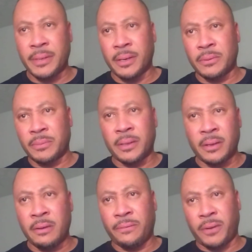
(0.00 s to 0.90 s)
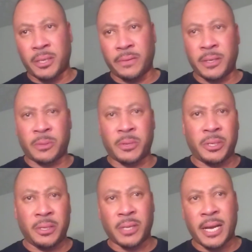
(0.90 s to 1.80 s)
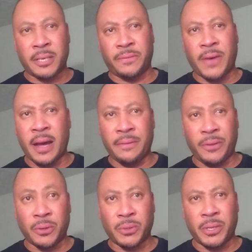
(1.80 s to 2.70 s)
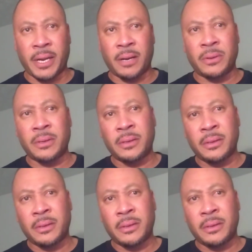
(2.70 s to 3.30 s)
you know, it's been an influx of it, especially these last five years now.